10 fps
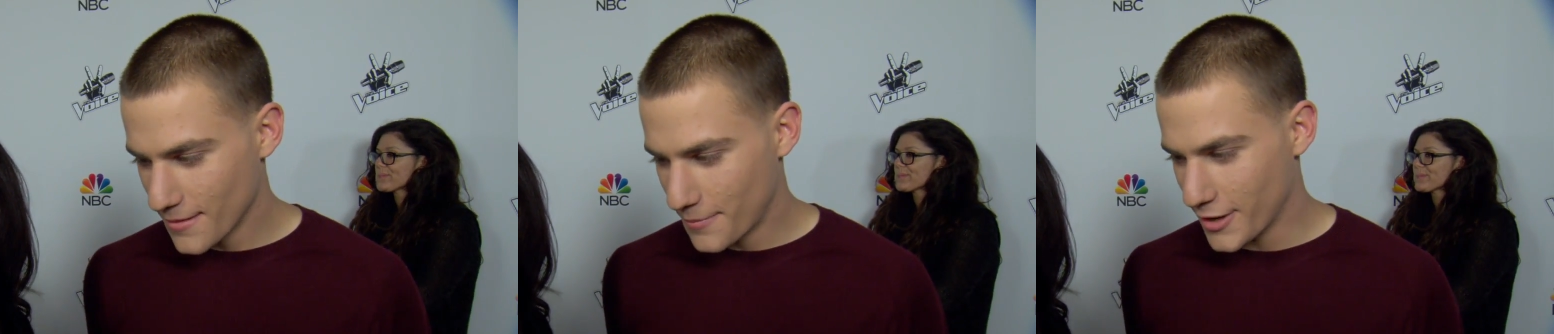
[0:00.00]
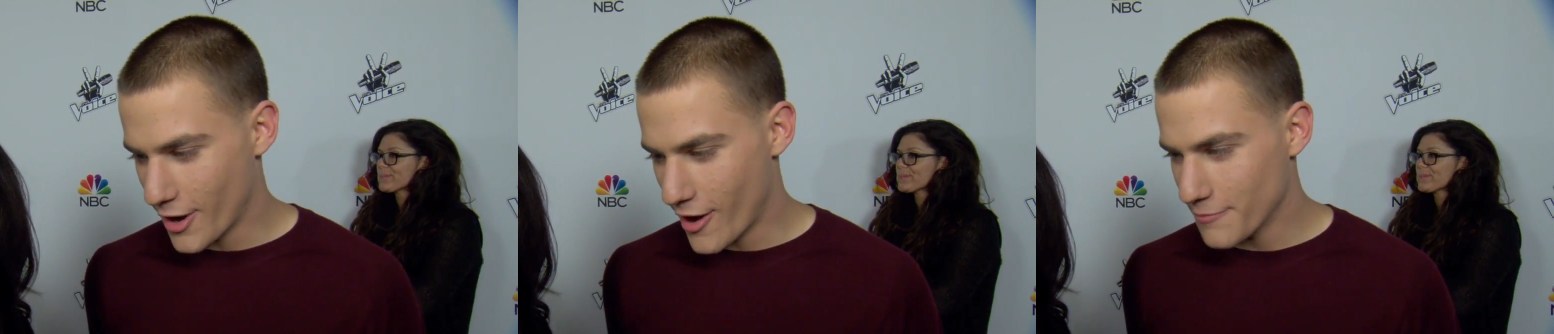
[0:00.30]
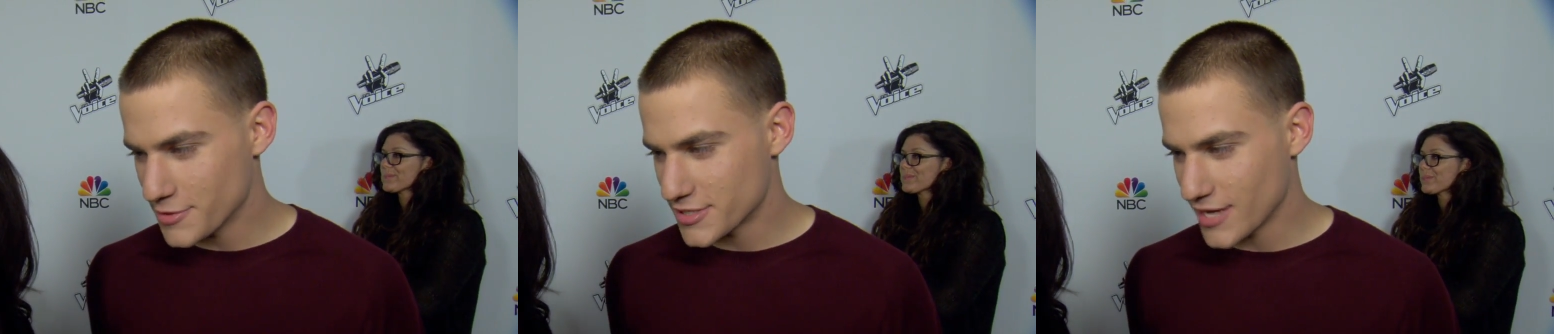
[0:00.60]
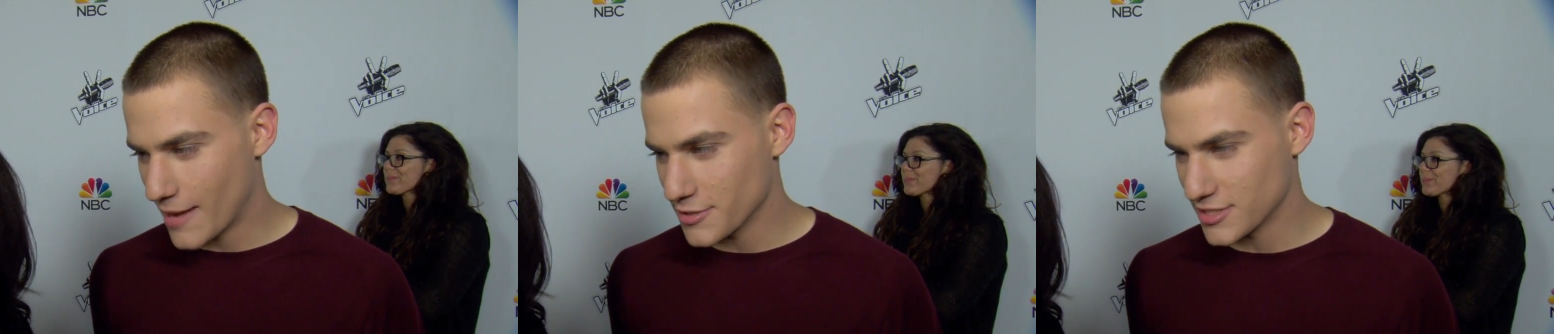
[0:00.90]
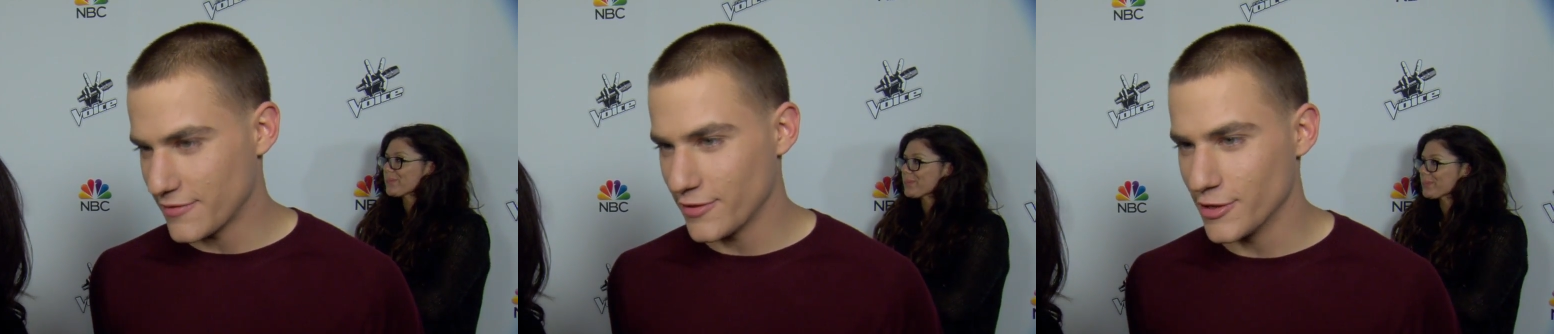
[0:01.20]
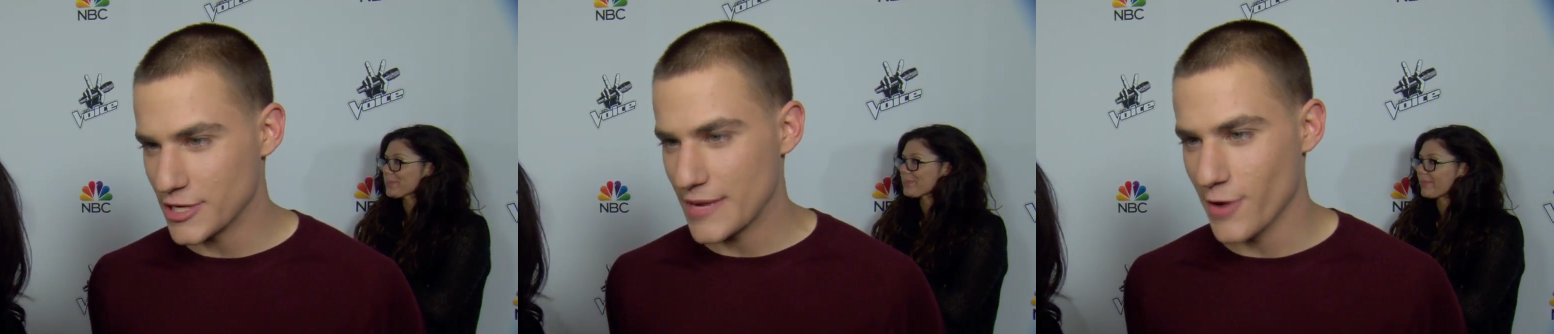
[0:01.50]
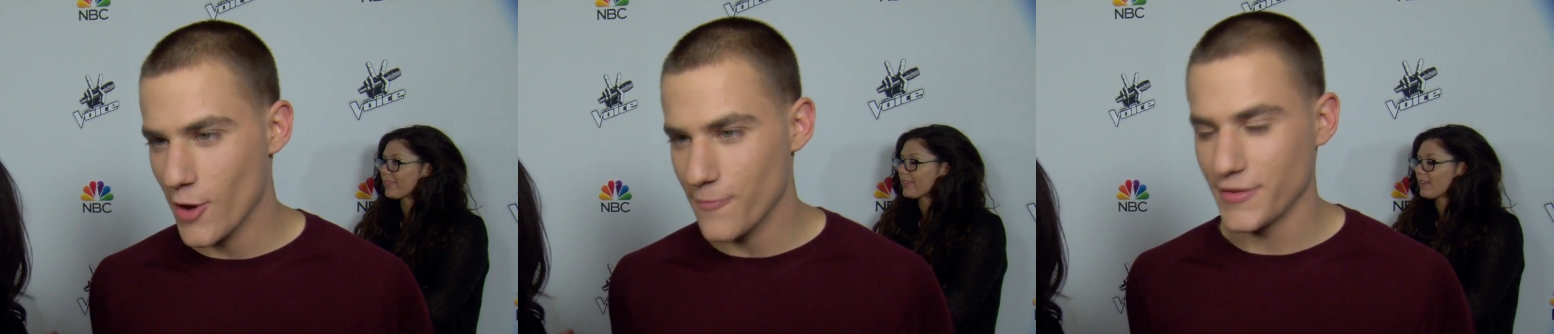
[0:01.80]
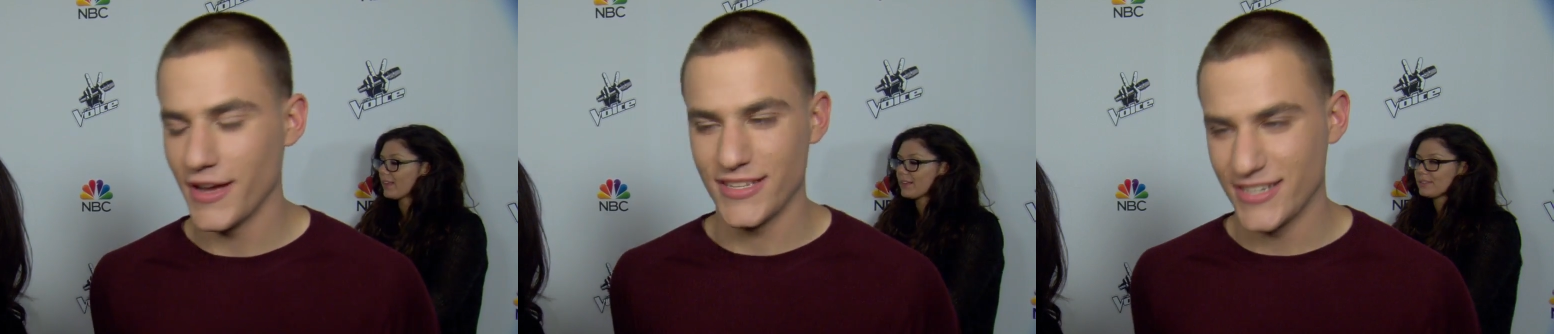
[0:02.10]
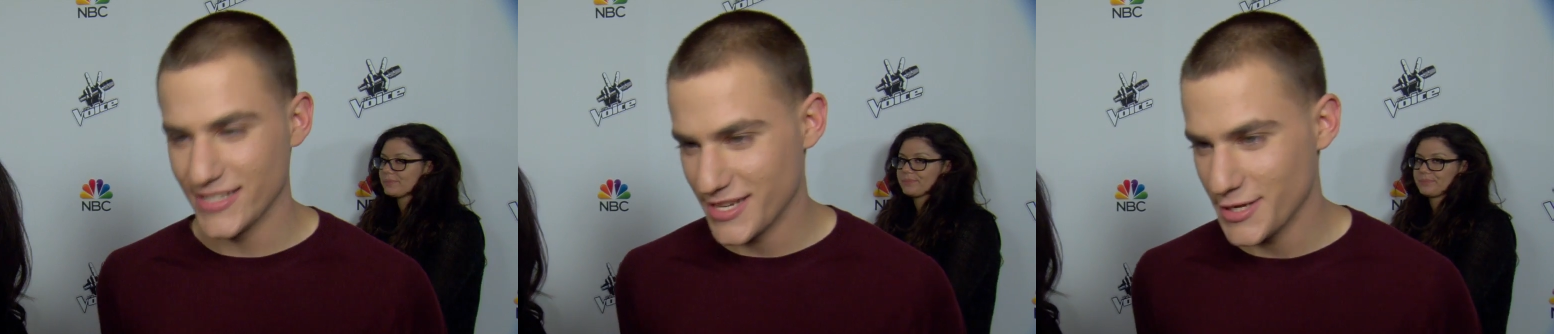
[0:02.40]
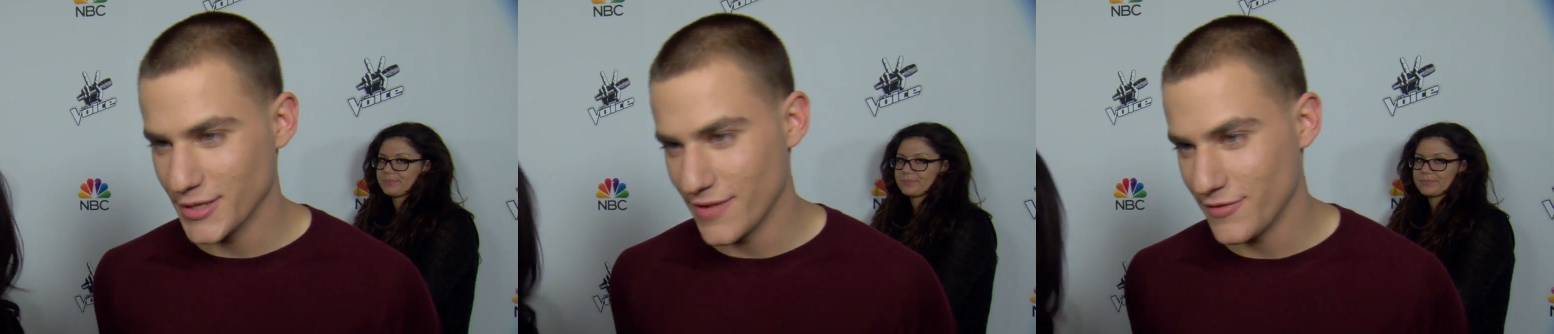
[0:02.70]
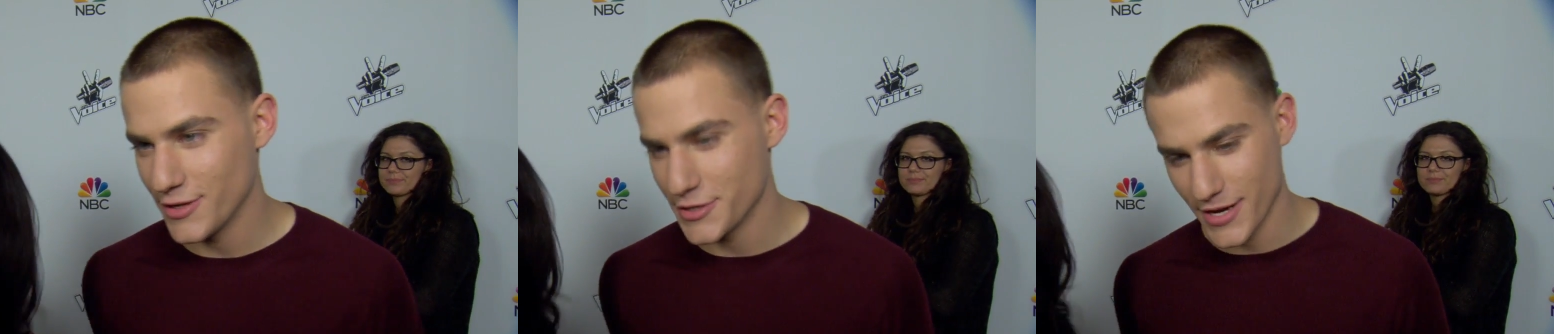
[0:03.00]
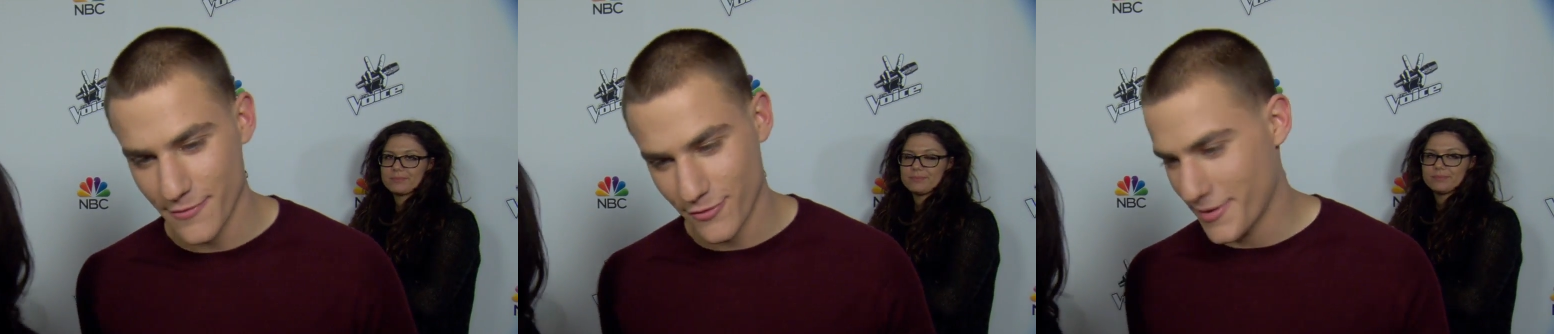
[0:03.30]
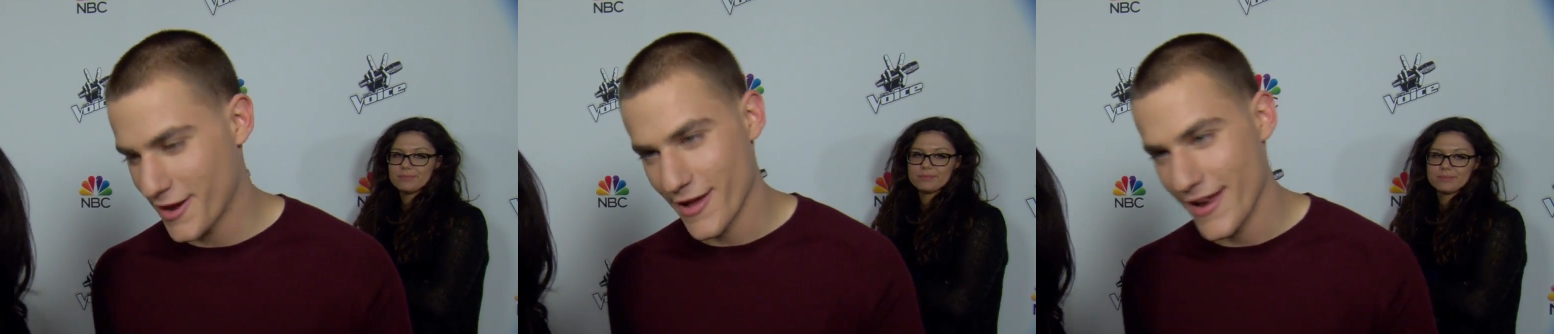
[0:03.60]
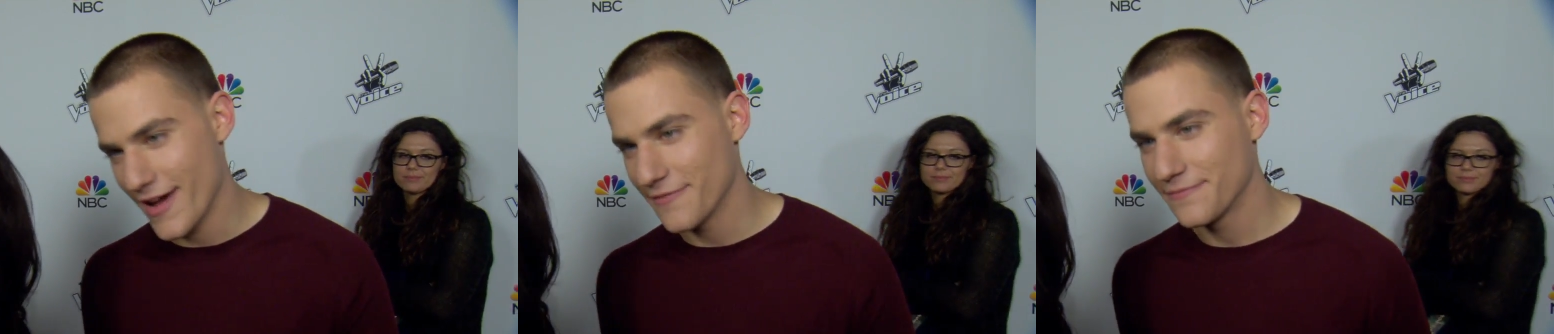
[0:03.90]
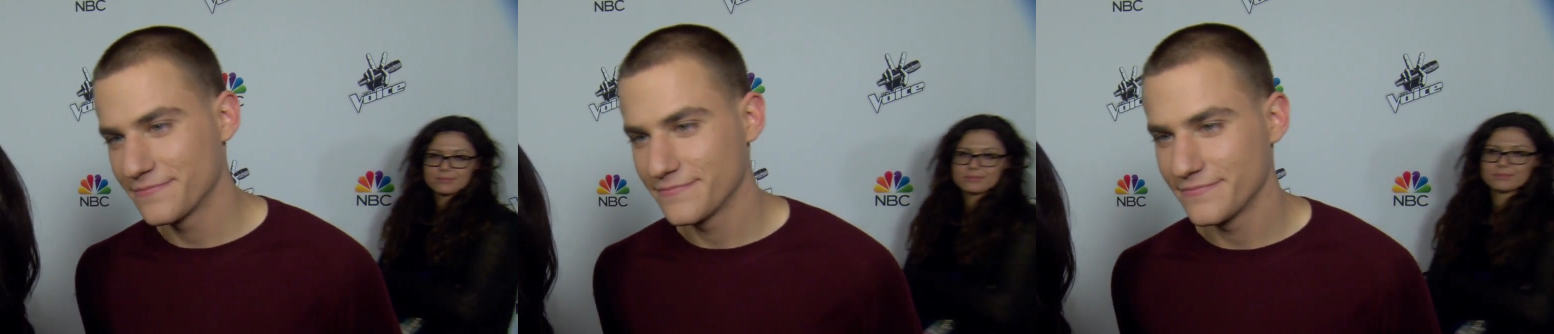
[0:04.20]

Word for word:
Speaker 1: but you know, I'm just I'm just living the dream, and hopefully I get to continue living the dream from here on out.